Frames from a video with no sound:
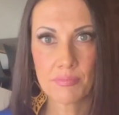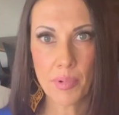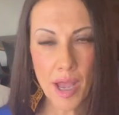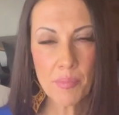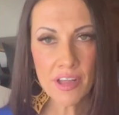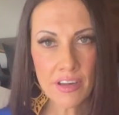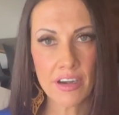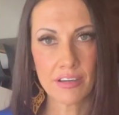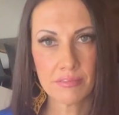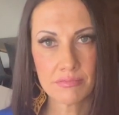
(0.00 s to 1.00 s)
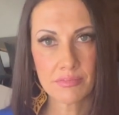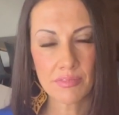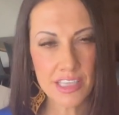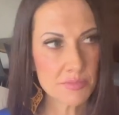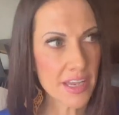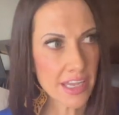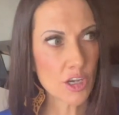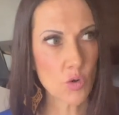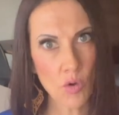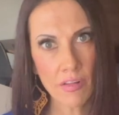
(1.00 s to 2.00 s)
popular. Let's make
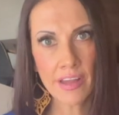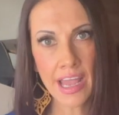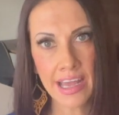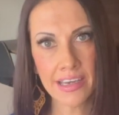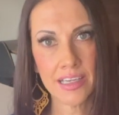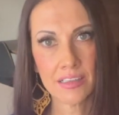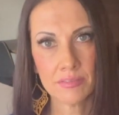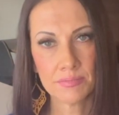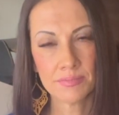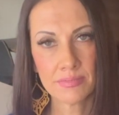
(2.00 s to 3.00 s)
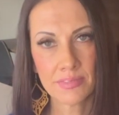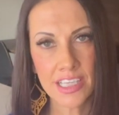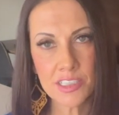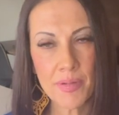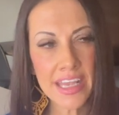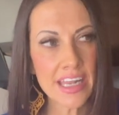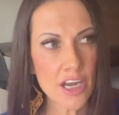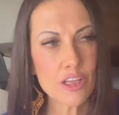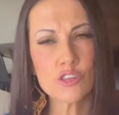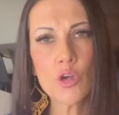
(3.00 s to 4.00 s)
it cool again. Let's make it
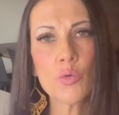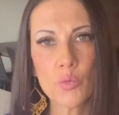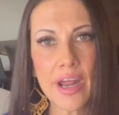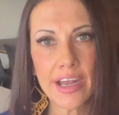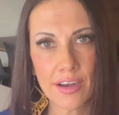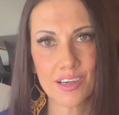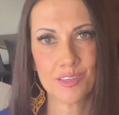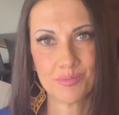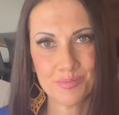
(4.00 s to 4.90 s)
not so rare.